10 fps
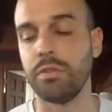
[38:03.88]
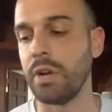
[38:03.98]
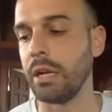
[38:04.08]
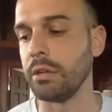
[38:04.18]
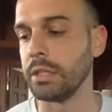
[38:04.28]

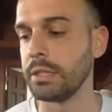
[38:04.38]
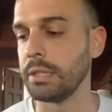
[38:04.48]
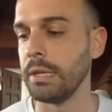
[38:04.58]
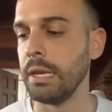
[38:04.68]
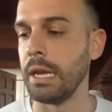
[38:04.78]
violence.
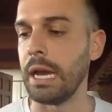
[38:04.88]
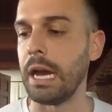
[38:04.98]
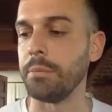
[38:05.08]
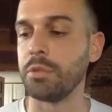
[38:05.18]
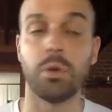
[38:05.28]

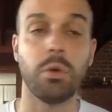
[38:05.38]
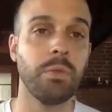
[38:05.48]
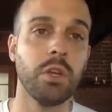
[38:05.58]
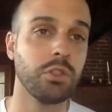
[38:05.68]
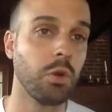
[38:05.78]
So
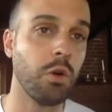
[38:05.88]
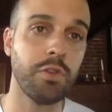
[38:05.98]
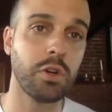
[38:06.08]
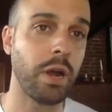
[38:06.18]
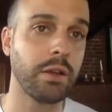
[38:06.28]

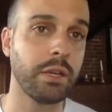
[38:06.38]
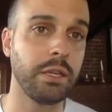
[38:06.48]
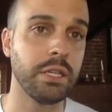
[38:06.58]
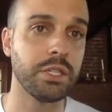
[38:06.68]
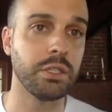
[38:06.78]
overcrowded
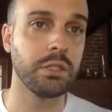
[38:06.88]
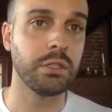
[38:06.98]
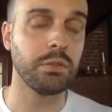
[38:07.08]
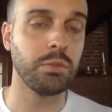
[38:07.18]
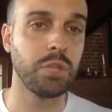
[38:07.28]

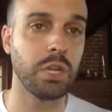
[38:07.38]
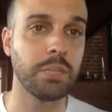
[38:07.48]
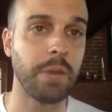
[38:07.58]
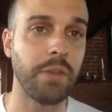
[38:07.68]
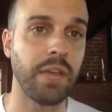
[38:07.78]
conditions, talked
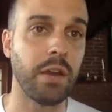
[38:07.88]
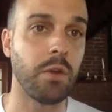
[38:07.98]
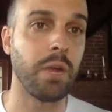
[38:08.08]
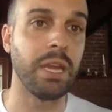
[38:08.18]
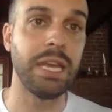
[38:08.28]
about that
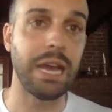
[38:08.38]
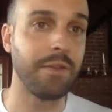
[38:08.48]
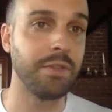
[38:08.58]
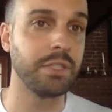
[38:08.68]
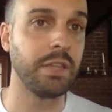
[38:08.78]
already.
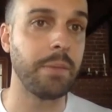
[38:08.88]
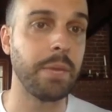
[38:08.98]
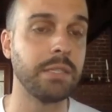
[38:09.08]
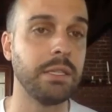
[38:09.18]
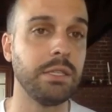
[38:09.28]
Obviously that
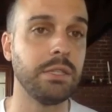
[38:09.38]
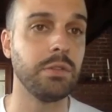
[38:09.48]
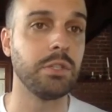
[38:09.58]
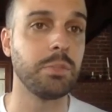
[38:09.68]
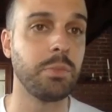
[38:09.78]
makes it easier
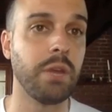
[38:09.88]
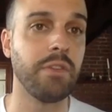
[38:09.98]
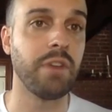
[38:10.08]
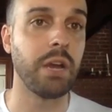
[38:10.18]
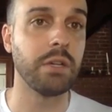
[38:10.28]
to spread a
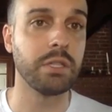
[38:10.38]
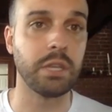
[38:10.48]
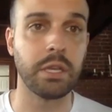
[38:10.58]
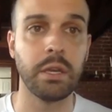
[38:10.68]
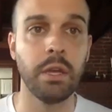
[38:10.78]
virus
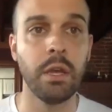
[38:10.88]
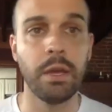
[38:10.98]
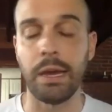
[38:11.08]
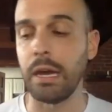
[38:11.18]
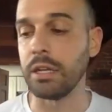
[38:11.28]
like
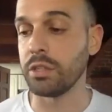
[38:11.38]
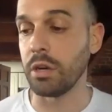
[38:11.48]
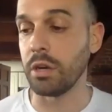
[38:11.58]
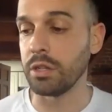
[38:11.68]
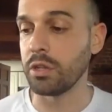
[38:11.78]

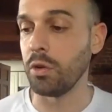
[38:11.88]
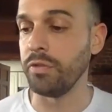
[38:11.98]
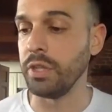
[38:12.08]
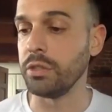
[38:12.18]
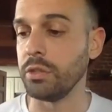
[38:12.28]

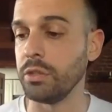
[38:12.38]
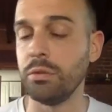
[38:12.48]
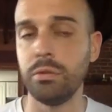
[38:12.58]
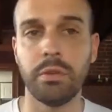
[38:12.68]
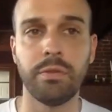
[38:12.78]

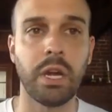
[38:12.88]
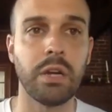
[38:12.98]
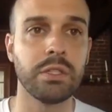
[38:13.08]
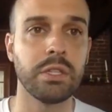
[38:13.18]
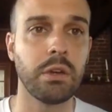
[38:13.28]
SARS-CoV-2, the
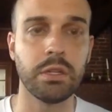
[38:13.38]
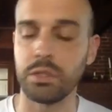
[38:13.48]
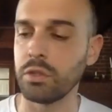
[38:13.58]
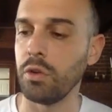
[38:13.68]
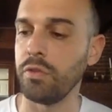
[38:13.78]
virus that
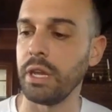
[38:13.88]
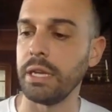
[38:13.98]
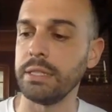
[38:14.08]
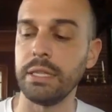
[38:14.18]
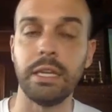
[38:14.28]
causes
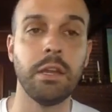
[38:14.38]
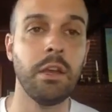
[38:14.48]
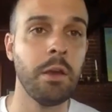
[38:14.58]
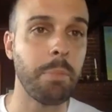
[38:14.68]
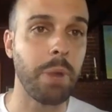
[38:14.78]
COVID-19,
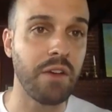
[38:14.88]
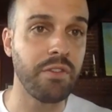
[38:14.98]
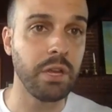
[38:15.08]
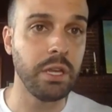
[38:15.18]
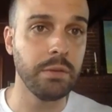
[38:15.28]

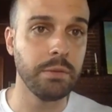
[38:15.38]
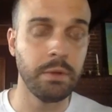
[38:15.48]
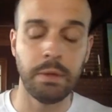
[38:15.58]
poverty,